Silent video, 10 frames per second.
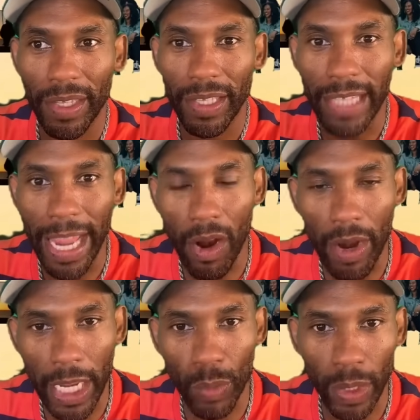They are
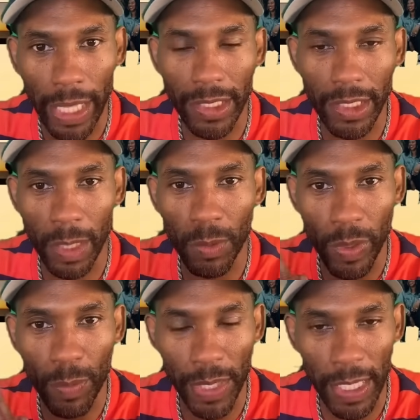in relationships
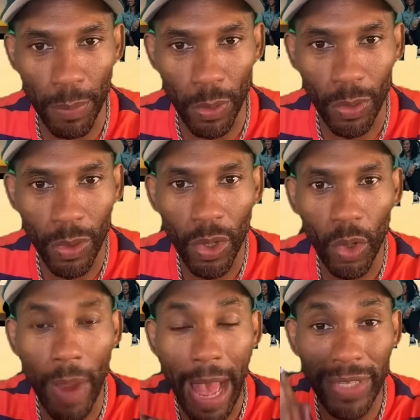with people
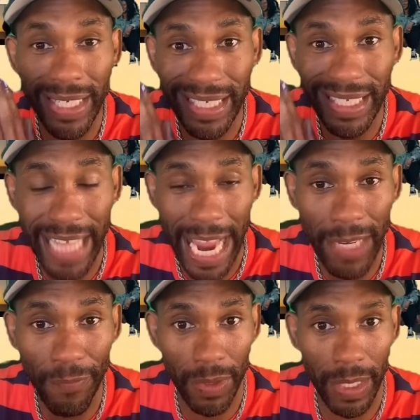who have a
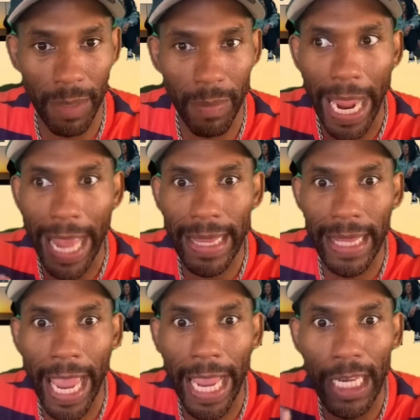disdain for them, and
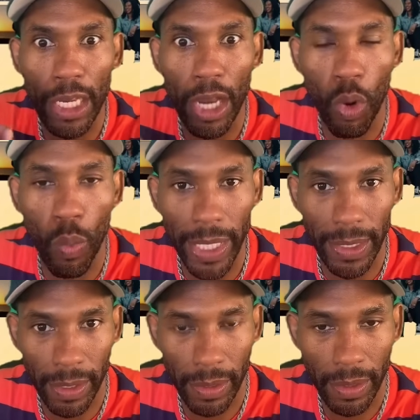they know it.